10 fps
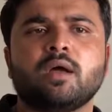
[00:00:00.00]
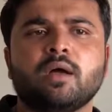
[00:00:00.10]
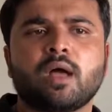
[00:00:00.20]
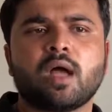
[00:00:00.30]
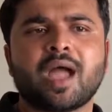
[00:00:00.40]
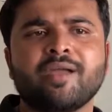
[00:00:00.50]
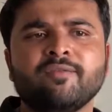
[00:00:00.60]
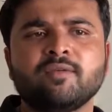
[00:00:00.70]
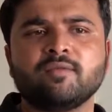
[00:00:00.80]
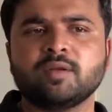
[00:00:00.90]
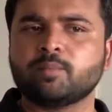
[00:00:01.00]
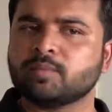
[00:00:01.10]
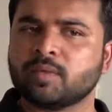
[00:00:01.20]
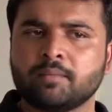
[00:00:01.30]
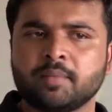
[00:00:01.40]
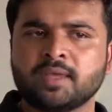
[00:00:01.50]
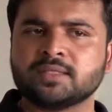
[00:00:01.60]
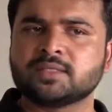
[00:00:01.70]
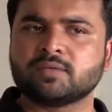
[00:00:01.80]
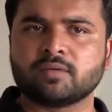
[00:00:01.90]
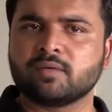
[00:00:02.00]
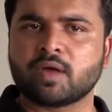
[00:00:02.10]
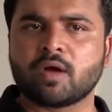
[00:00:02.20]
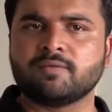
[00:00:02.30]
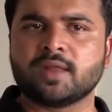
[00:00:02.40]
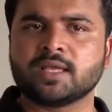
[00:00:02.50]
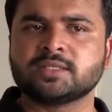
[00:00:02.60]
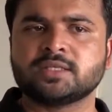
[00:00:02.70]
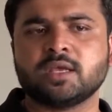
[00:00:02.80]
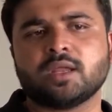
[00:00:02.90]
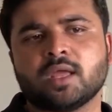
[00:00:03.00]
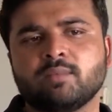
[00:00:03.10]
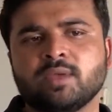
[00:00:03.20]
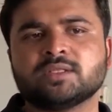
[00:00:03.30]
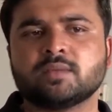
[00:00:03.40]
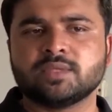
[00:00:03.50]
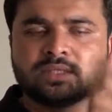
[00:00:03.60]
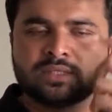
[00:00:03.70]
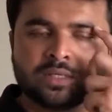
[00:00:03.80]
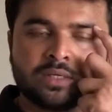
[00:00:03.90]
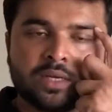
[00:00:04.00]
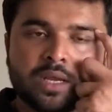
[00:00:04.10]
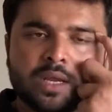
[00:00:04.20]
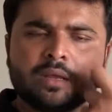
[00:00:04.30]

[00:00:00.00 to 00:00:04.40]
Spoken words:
I have given mains of last year and mains of this year.